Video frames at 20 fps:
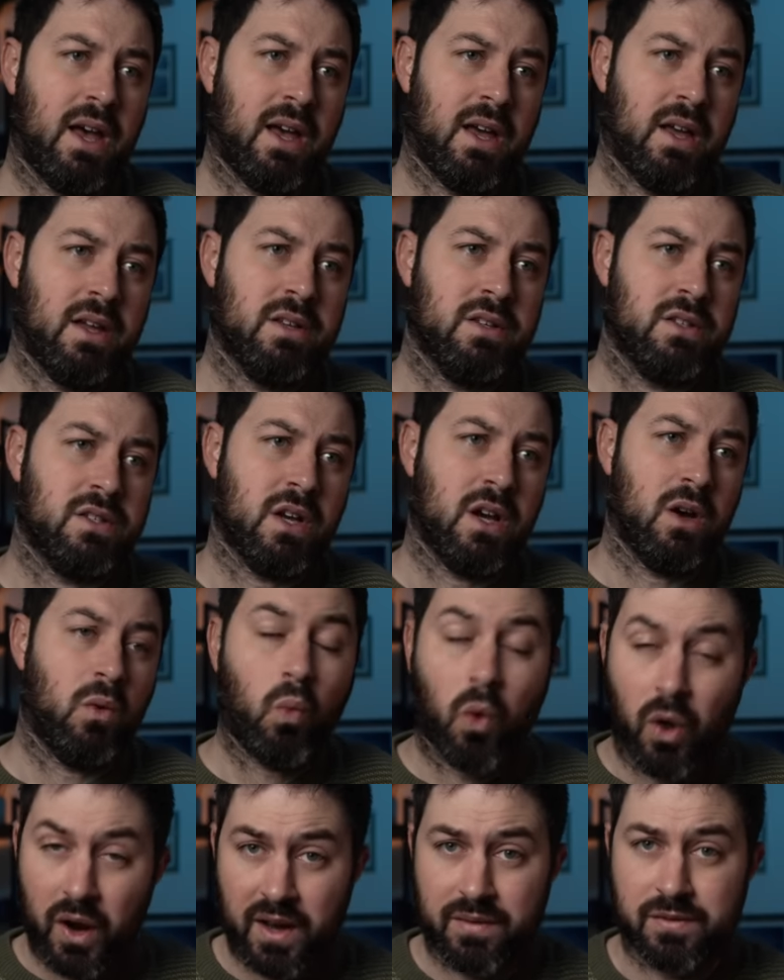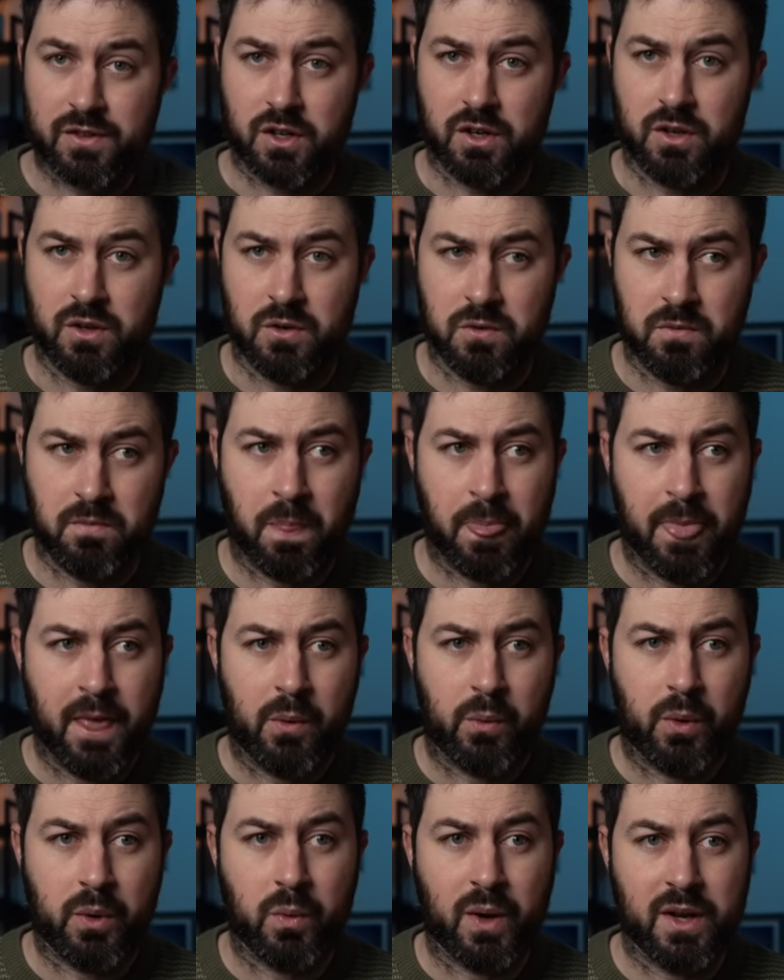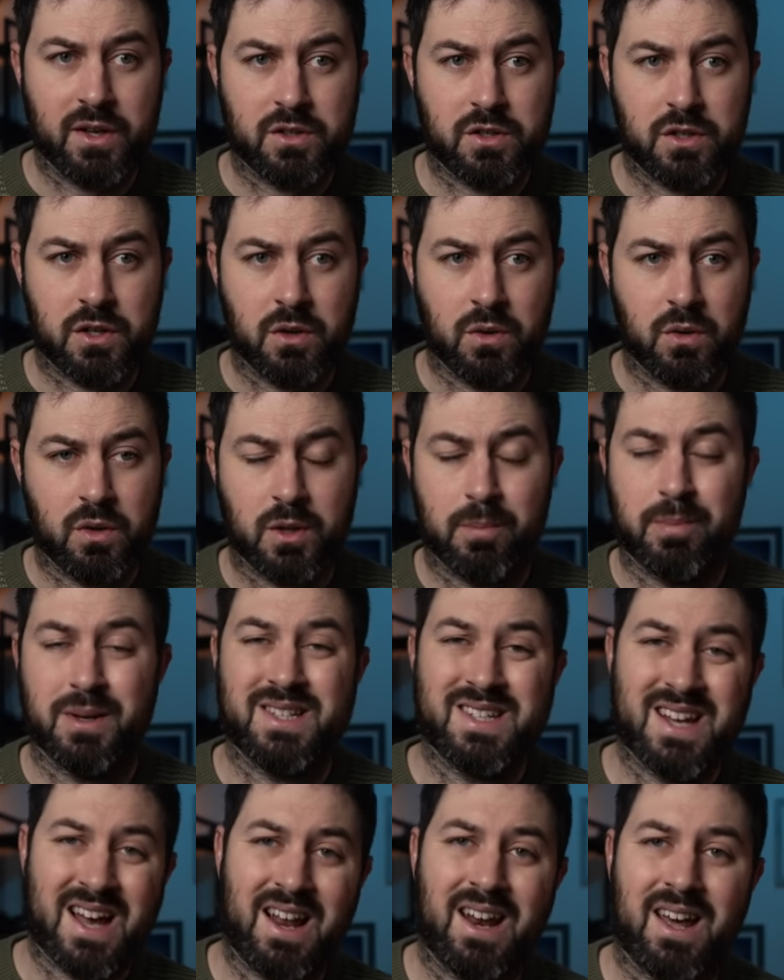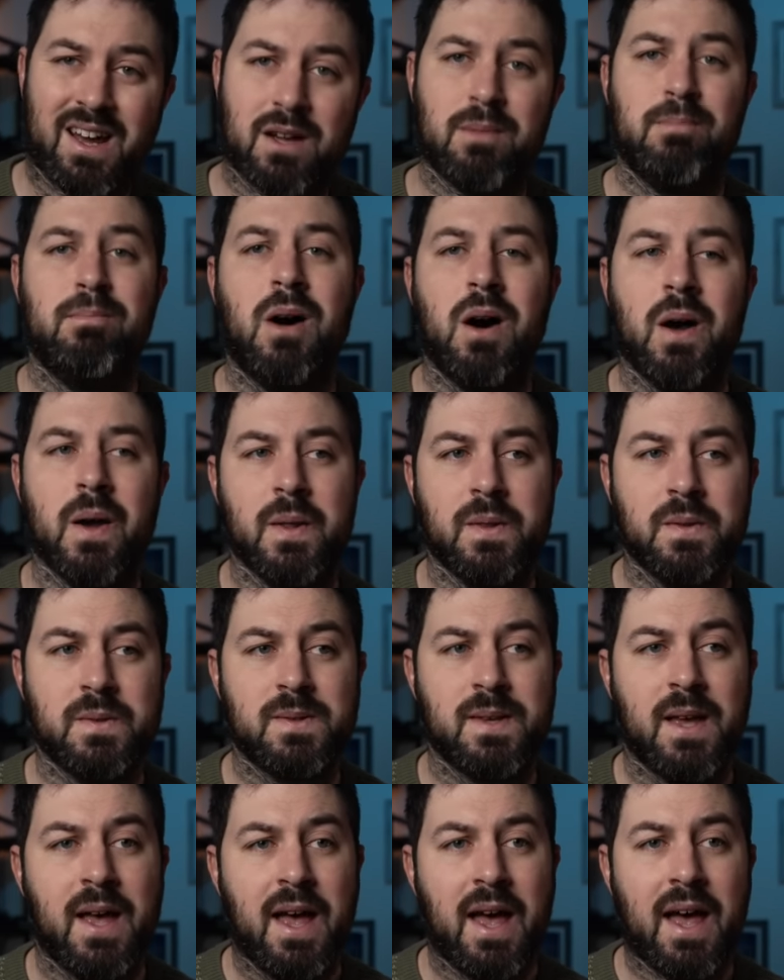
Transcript: and uh, one afternoon we went to the Botallack Mines